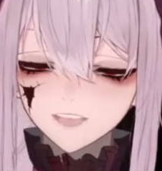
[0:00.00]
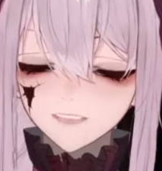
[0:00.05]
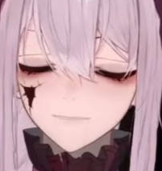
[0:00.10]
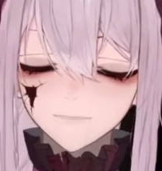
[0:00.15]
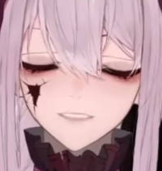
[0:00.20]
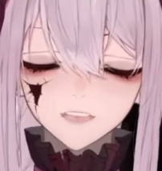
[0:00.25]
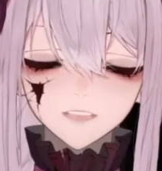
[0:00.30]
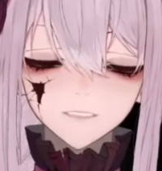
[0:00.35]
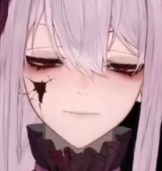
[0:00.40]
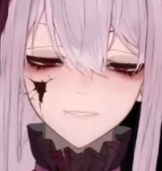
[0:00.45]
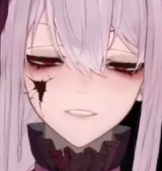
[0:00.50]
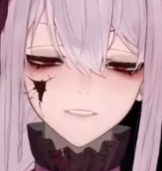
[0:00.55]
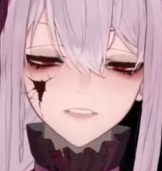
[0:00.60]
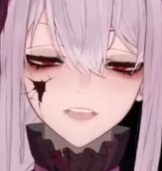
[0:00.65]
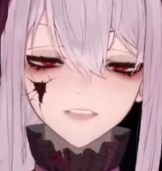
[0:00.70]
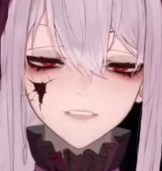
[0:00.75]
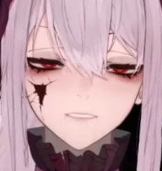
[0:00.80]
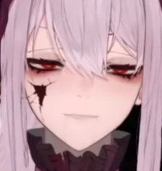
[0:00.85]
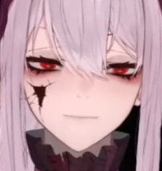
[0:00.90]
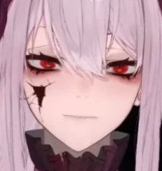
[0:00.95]
off a lot
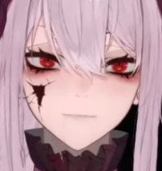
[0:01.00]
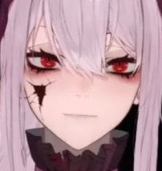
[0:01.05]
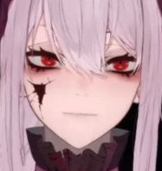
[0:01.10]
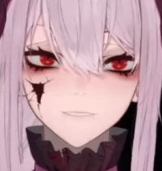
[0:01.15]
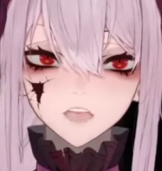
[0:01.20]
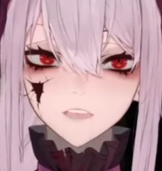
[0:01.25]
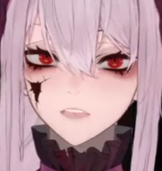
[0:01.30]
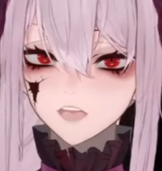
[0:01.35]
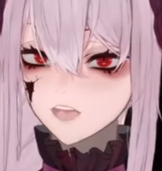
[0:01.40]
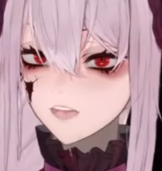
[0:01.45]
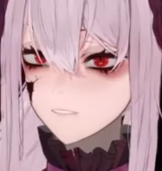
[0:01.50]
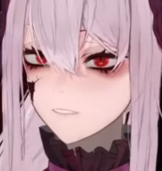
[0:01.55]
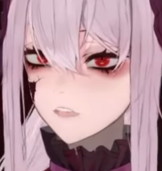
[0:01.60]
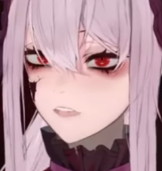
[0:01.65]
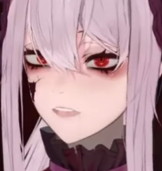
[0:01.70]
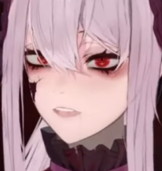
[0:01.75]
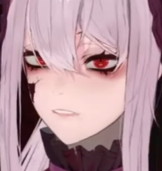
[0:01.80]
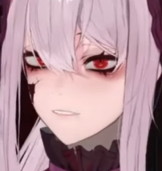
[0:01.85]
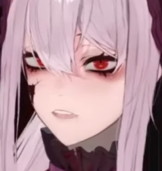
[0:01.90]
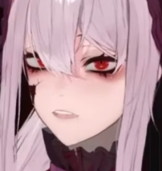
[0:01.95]
of a lot of
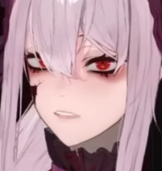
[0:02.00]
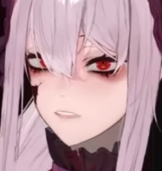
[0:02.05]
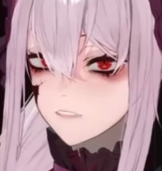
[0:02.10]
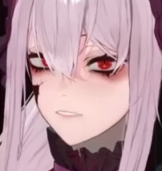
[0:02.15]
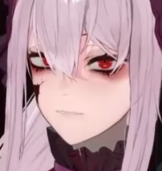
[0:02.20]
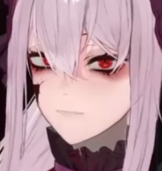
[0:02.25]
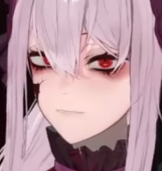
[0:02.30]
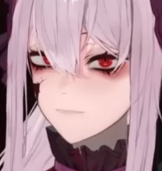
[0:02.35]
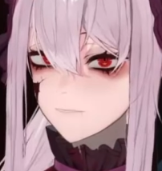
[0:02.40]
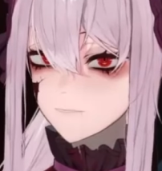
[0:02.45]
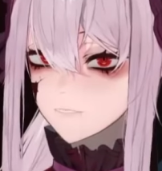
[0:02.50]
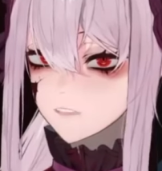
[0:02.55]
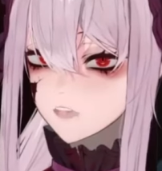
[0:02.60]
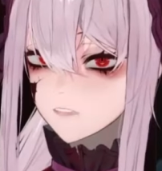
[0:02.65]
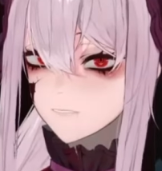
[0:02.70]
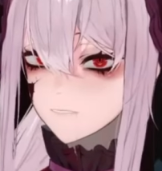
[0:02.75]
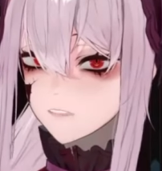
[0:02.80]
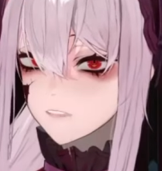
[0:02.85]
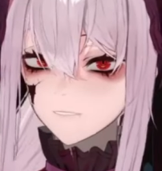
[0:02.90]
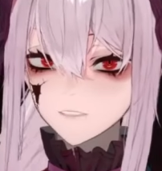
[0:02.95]
bosses. A lot of
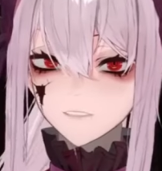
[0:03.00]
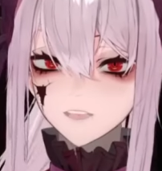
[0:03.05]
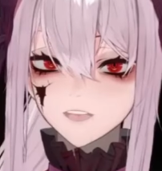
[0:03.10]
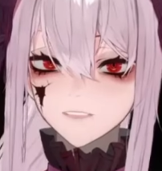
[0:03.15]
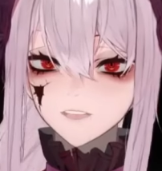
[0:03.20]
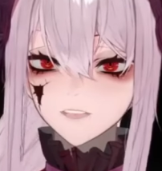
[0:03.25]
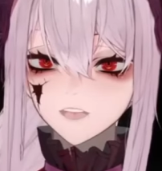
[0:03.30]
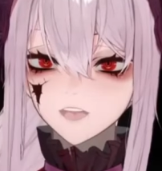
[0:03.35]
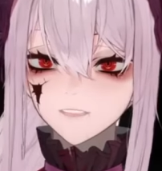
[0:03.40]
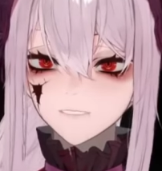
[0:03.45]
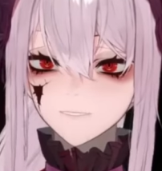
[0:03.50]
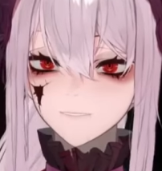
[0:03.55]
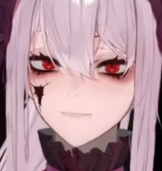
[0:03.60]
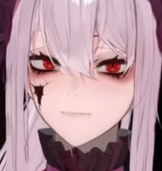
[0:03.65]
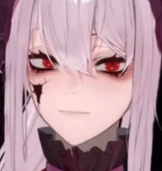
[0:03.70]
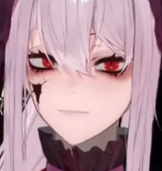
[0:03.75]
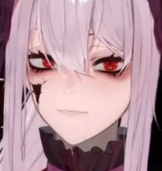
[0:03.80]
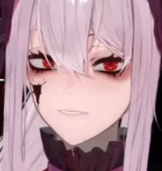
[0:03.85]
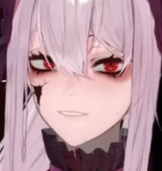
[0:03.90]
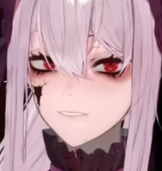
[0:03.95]
people got sucked.
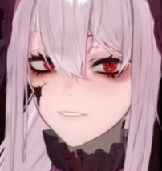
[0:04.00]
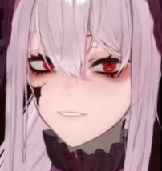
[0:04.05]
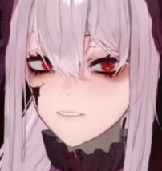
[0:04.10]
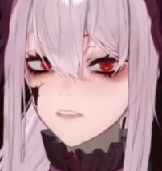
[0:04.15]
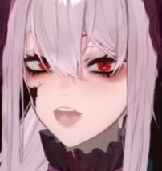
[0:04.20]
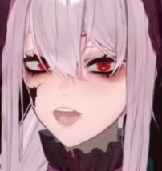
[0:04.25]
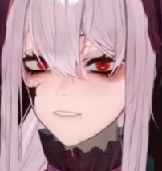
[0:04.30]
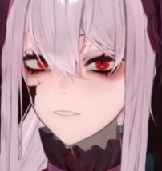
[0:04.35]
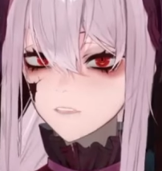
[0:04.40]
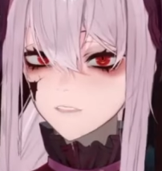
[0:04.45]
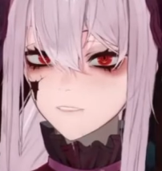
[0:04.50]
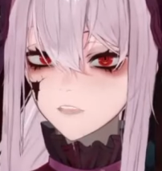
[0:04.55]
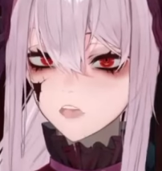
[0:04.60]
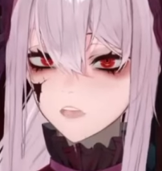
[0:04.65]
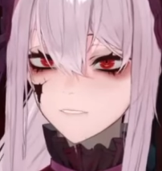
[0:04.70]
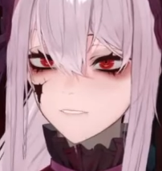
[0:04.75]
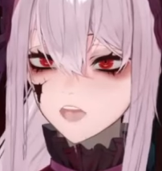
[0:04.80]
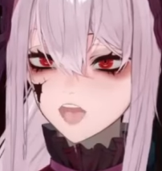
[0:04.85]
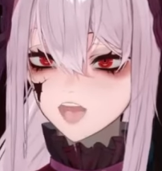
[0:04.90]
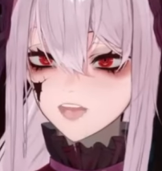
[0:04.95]
A lot of people are
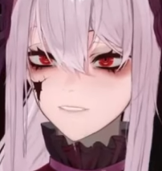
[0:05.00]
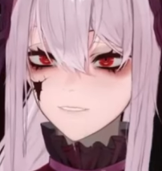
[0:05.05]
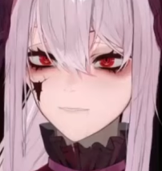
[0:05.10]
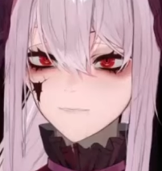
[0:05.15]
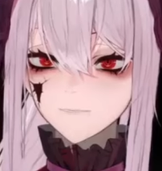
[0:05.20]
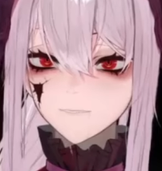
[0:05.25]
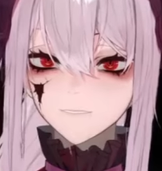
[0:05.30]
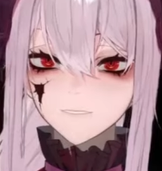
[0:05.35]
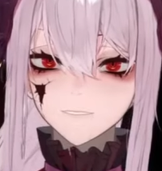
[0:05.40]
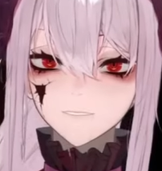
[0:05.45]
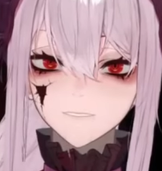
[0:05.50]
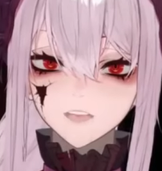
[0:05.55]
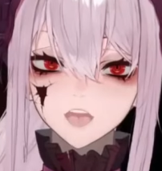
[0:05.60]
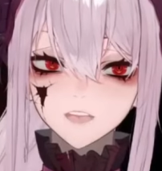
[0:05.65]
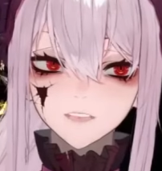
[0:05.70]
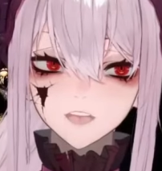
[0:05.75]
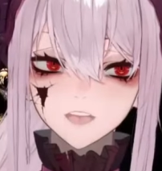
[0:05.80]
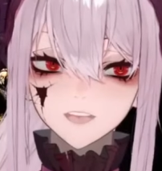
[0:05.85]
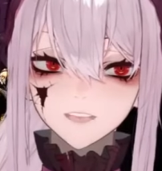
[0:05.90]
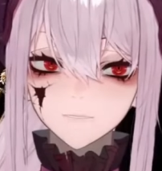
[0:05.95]
dead. Killed a
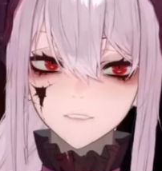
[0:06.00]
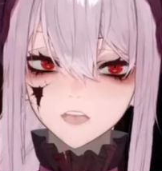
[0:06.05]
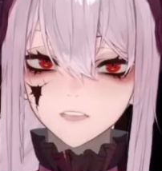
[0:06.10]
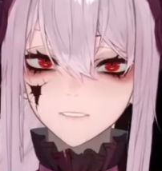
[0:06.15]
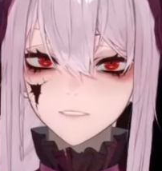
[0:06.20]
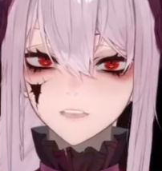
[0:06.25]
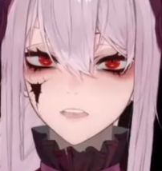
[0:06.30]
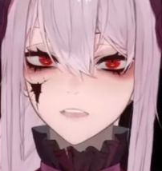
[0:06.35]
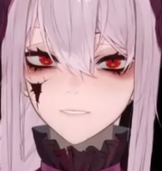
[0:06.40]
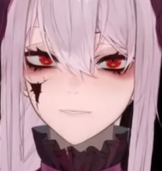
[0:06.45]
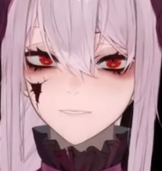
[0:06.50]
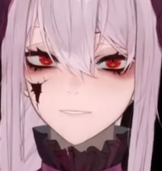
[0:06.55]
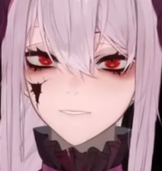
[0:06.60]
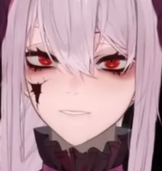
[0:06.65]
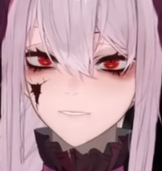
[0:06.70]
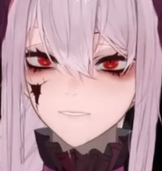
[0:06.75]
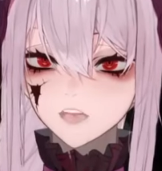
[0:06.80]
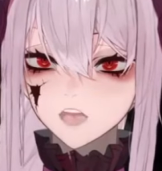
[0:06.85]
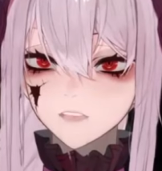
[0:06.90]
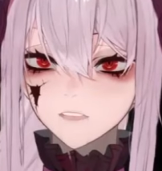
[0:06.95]
lot of people.
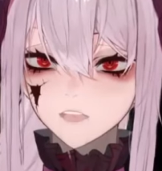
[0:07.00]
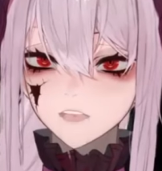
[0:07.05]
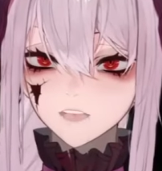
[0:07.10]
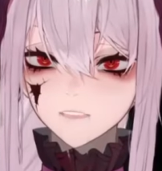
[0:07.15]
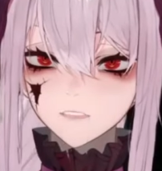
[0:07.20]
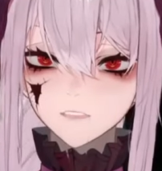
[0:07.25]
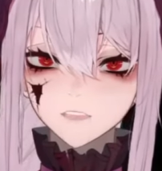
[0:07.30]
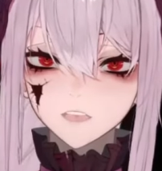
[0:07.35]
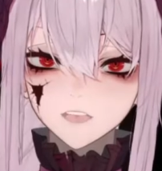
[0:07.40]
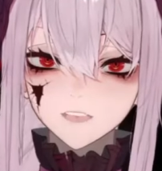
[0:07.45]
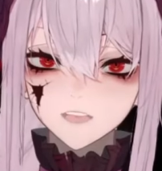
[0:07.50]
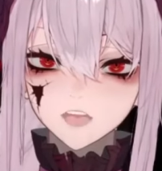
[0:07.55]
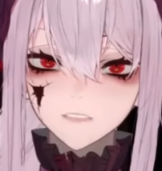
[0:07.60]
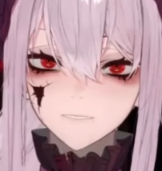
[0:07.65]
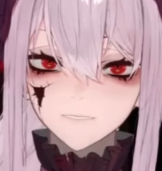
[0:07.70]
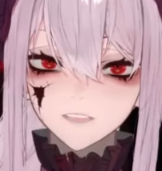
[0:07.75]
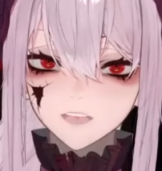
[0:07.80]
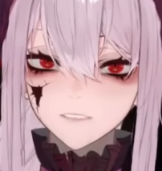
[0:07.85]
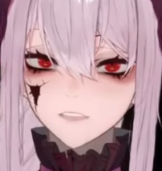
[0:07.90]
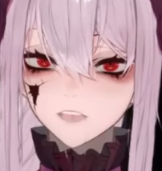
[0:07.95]
Killed a lot of people. I killed
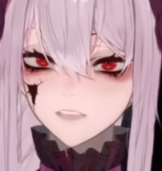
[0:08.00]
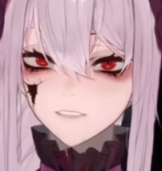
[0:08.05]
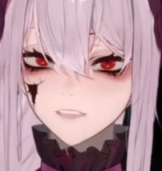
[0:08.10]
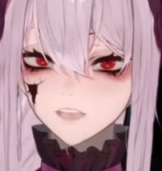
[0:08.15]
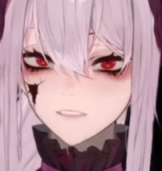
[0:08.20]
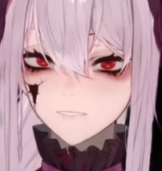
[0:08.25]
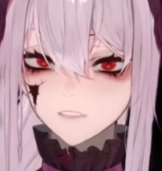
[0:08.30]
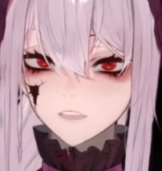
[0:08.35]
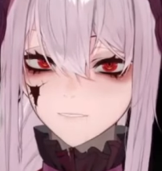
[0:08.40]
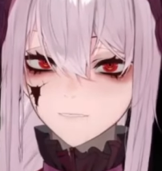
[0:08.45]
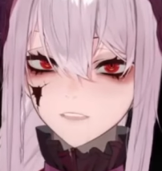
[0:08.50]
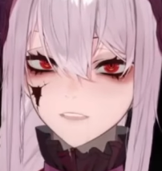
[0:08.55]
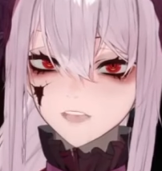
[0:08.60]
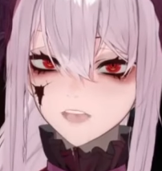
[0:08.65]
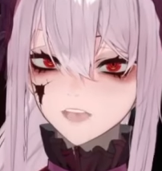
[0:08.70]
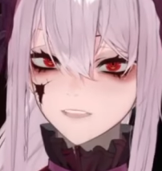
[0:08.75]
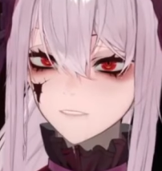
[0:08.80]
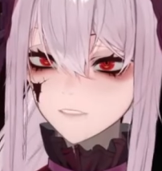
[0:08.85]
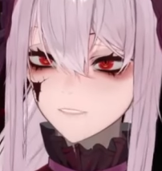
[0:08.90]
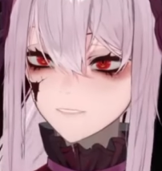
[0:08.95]
somebody at level
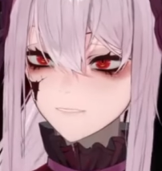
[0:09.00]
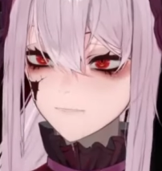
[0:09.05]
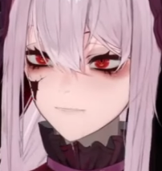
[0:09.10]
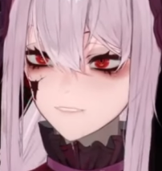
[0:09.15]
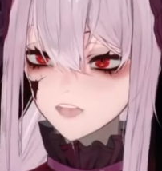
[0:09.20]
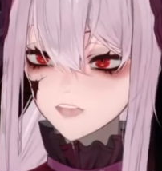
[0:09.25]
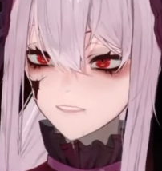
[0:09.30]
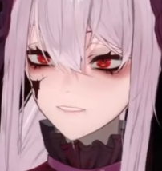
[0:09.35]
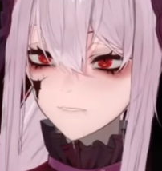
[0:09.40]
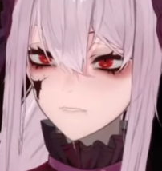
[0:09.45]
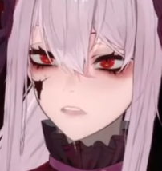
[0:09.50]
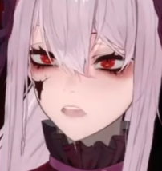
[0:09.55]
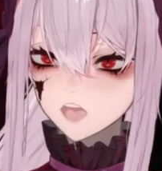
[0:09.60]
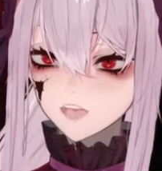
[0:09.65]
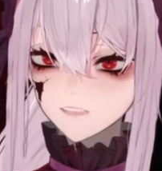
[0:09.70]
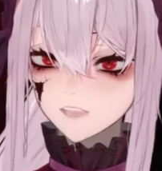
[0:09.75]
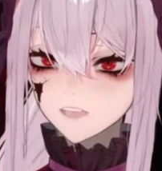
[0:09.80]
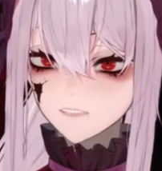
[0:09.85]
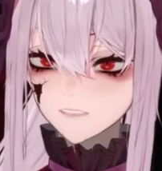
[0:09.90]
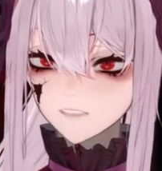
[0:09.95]
fifty-seven, like way
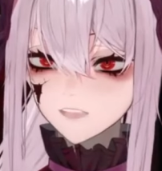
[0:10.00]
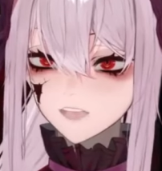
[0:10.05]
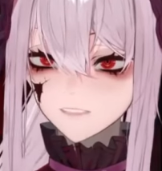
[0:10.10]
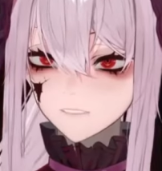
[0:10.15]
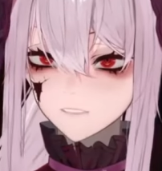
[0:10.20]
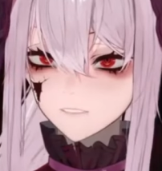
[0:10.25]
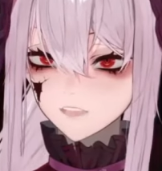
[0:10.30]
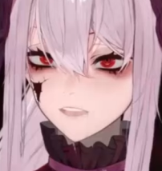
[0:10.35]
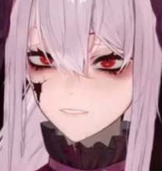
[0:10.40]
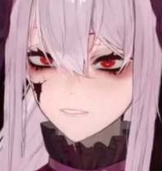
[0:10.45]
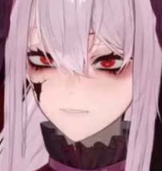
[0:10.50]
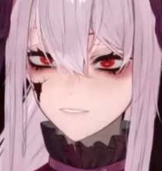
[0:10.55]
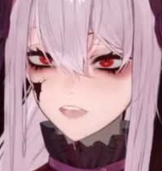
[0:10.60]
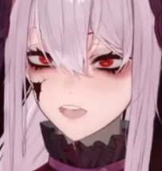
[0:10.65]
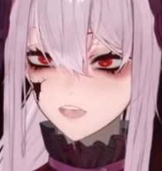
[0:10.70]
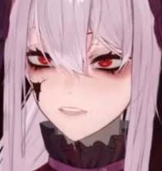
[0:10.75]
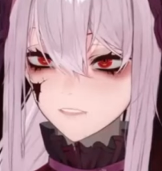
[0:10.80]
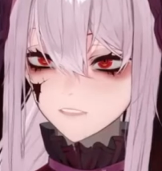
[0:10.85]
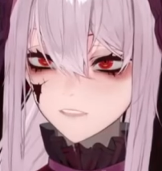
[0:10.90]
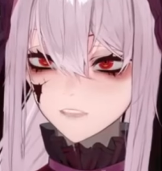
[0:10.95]
at seven levels higher
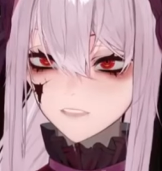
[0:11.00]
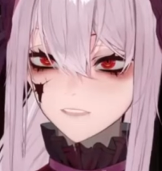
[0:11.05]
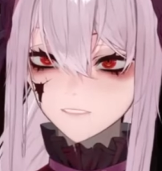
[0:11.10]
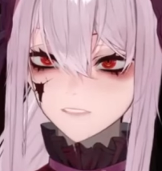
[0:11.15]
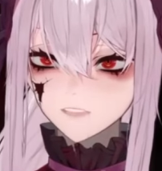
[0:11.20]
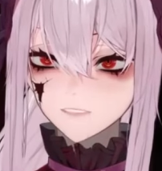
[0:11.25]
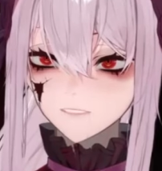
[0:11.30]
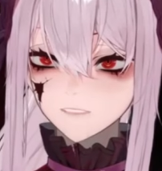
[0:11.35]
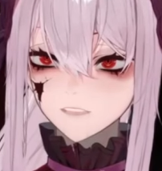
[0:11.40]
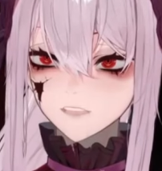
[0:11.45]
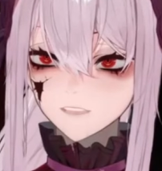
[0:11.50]
than me. I, I